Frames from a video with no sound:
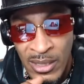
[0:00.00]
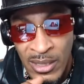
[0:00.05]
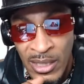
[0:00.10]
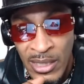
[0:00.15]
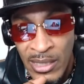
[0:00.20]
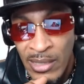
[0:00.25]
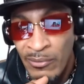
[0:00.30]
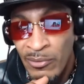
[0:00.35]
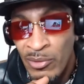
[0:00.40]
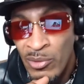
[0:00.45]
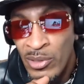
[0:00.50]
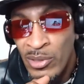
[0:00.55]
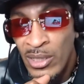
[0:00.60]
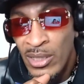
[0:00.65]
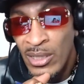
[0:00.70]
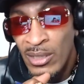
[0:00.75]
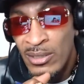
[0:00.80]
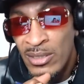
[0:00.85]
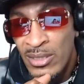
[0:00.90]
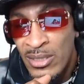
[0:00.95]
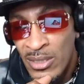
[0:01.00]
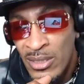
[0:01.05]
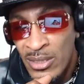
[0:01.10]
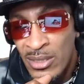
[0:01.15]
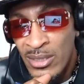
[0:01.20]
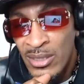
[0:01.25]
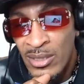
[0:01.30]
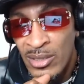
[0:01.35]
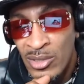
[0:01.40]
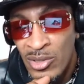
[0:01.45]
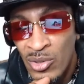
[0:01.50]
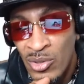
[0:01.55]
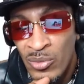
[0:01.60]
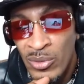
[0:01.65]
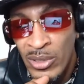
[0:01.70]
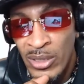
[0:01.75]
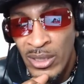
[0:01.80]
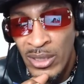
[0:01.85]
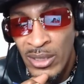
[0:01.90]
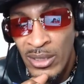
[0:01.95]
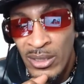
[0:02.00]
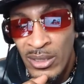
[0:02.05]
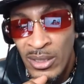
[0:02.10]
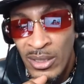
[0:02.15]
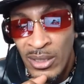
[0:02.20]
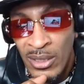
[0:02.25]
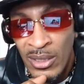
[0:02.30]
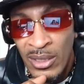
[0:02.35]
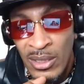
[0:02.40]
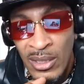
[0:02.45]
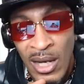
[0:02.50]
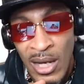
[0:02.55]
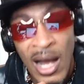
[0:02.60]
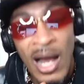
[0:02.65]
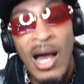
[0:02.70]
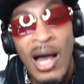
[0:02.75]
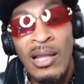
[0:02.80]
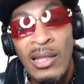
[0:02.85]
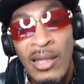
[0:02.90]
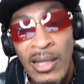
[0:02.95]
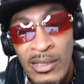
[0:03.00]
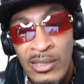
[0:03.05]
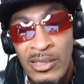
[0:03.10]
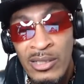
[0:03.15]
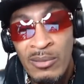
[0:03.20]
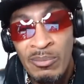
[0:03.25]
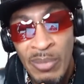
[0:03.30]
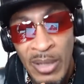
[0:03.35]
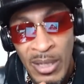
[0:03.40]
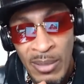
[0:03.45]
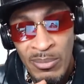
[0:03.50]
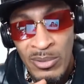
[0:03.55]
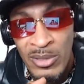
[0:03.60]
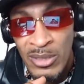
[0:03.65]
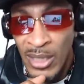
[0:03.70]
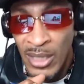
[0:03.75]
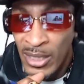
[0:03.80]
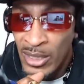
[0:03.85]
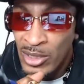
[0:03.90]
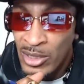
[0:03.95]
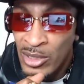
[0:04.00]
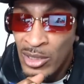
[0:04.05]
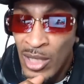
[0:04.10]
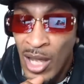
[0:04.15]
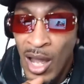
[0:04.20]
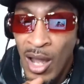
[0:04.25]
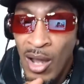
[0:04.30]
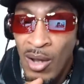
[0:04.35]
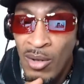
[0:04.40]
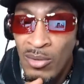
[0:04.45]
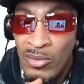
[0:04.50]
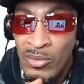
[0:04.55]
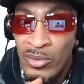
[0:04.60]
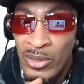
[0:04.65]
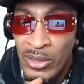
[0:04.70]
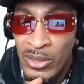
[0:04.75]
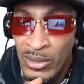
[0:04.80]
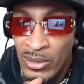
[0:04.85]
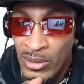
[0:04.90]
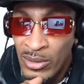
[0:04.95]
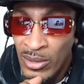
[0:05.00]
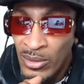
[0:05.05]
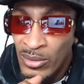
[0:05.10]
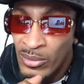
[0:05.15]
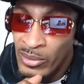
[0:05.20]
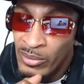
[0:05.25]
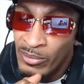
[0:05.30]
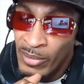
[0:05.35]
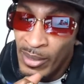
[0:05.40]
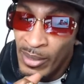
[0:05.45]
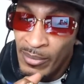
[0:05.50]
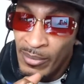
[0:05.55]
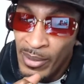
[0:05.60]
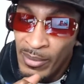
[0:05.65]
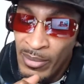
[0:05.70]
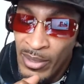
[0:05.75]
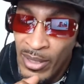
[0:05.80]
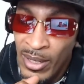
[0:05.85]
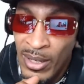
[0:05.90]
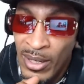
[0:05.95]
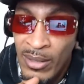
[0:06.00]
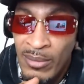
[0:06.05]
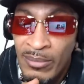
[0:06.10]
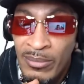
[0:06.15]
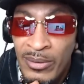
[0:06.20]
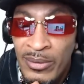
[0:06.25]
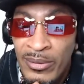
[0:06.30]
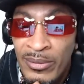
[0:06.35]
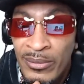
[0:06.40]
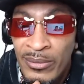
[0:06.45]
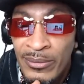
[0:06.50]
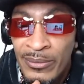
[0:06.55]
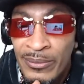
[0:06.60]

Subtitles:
And if you need assistant doing it, holla at your peoples. Let us know. We might be able to help you.